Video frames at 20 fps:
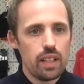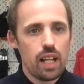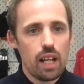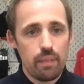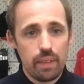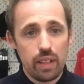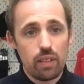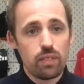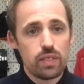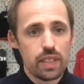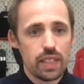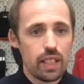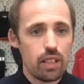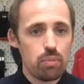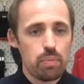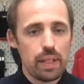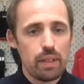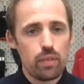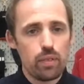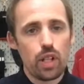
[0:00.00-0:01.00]
I mean, obviously there'll
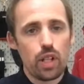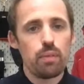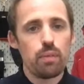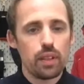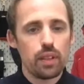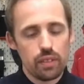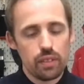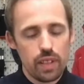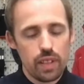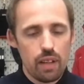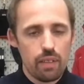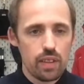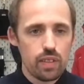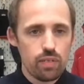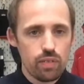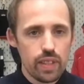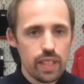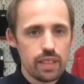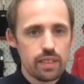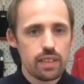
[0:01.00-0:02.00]
be room under an
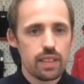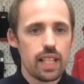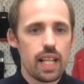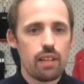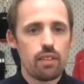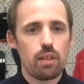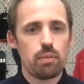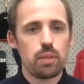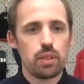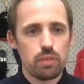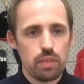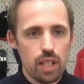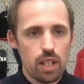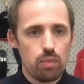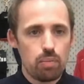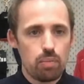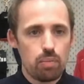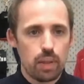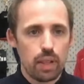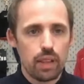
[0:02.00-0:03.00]
OS3 to layer up as
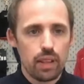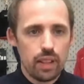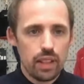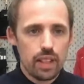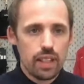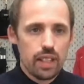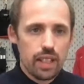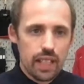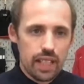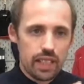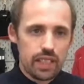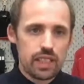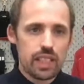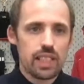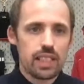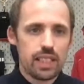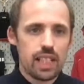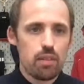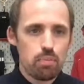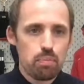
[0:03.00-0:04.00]
well, but it's just
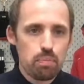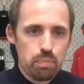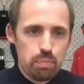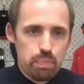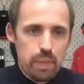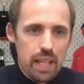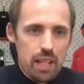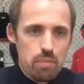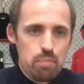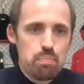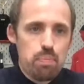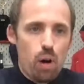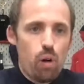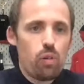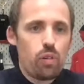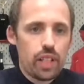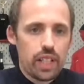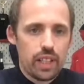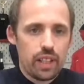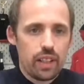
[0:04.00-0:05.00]
that bit
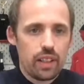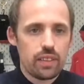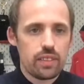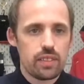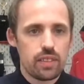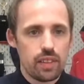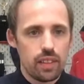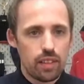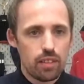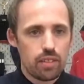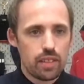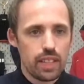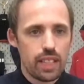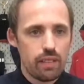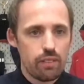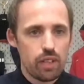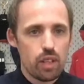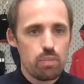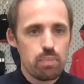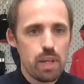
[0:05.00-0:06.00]
bulkier to
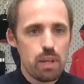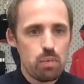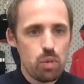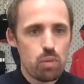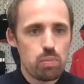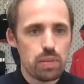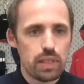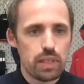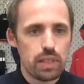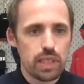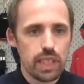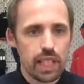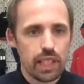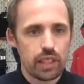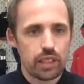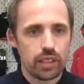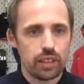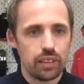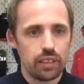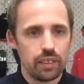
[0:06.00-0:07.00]
give you a bit more
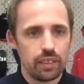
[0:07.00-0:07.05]
protection.